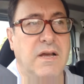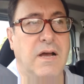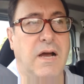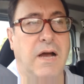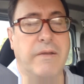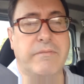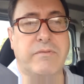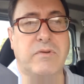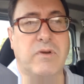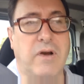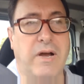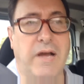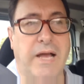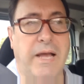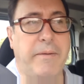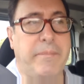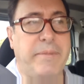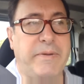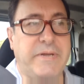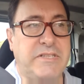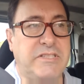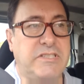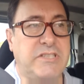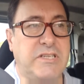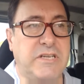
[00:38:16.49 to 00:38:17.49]
I'm quite
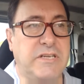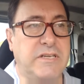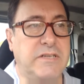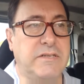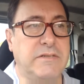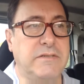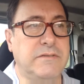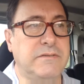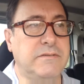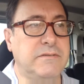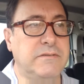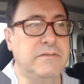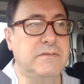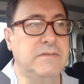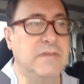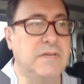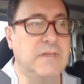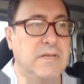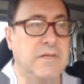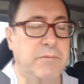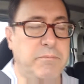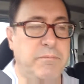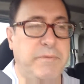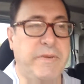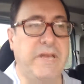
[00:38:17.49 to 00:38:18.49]
happy to
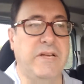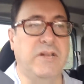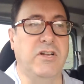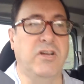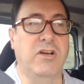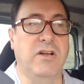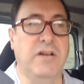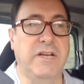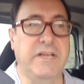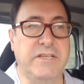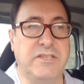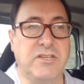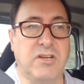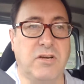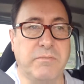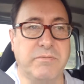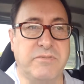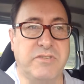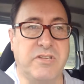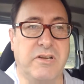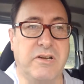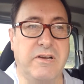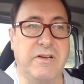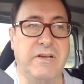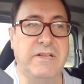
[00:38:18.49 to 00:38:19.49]
be an early
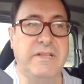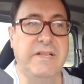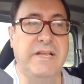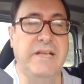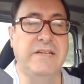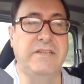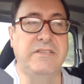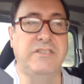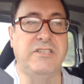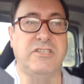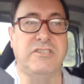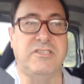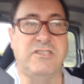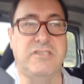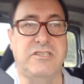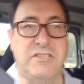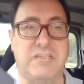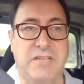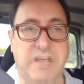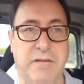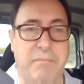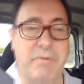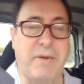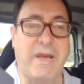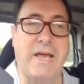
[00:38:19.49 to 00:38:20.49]
adopter and then
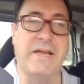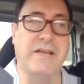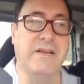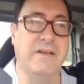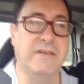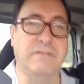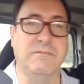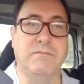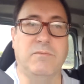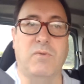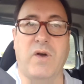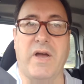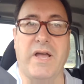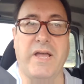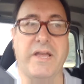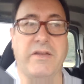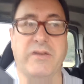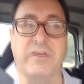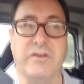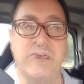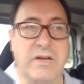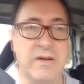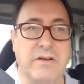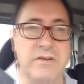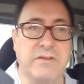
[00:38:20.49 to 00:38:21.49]
just sit back and wait,
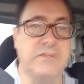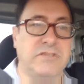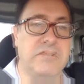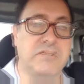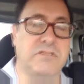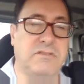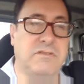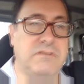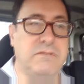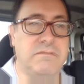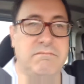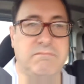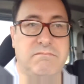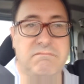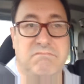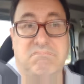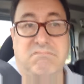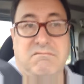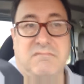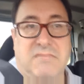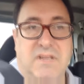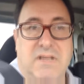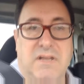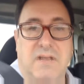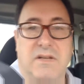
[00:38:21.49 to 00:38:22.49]
you know, and just
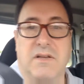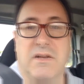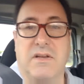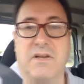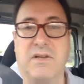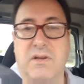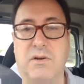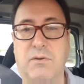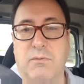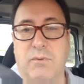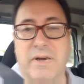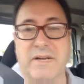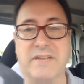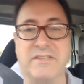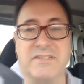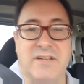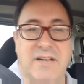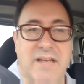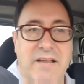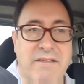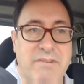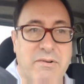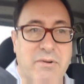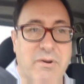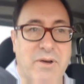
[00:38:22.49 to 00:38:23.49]
wait
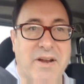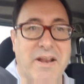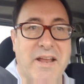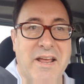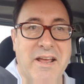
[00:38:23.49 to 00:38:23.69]
till everyone